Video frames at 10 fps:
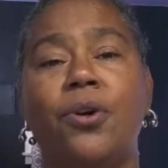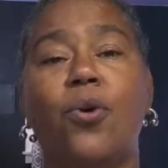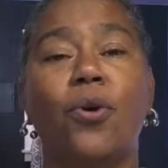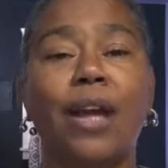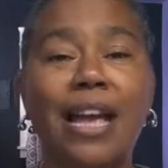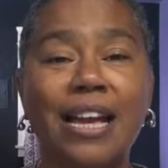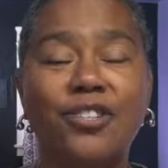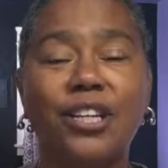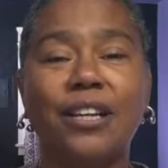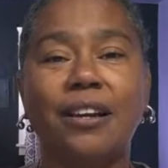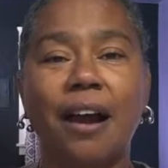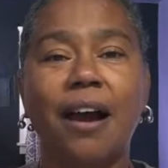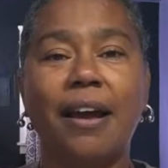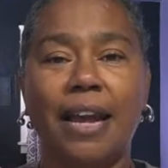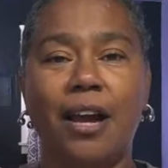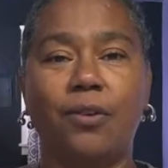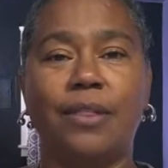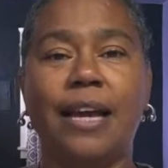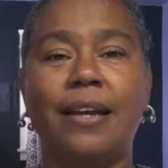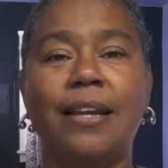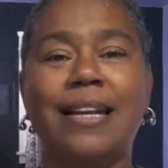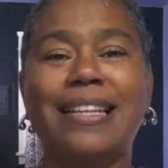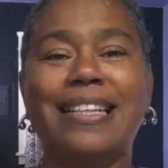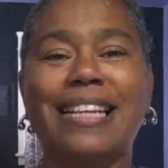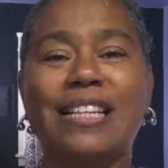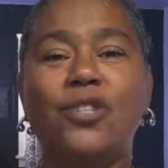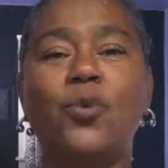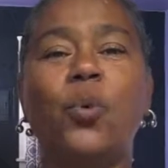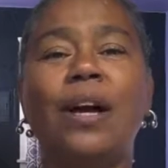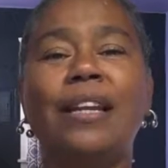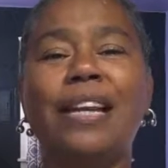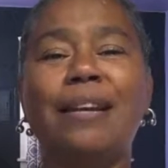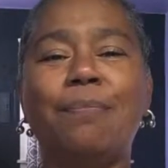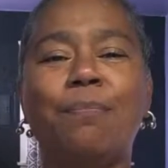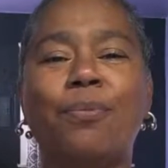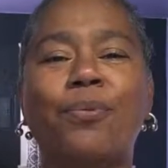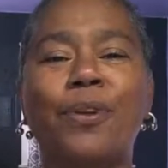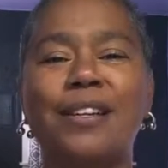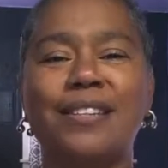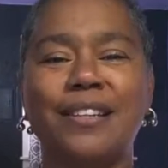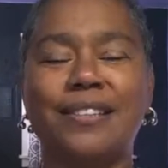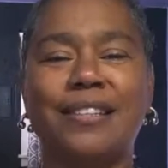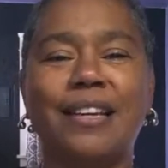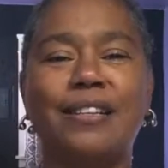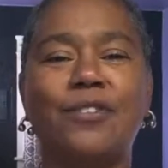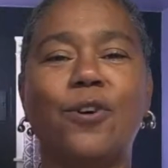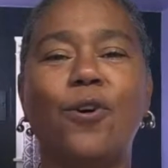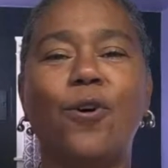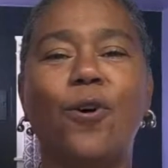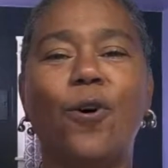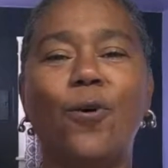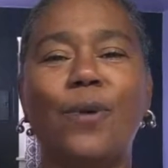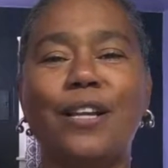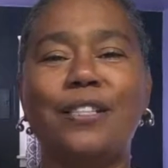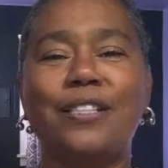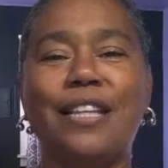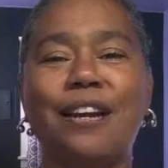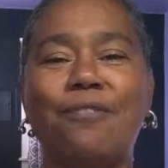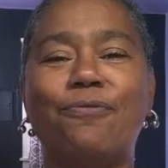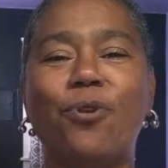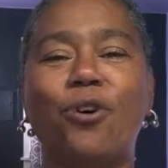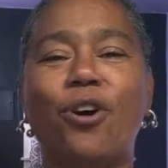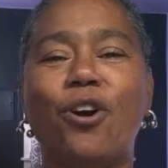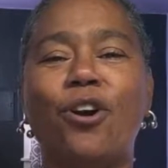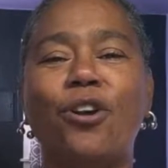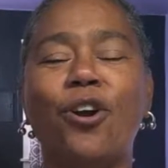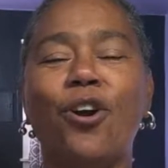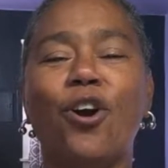or edging God out, that indwelling presence that is always there for our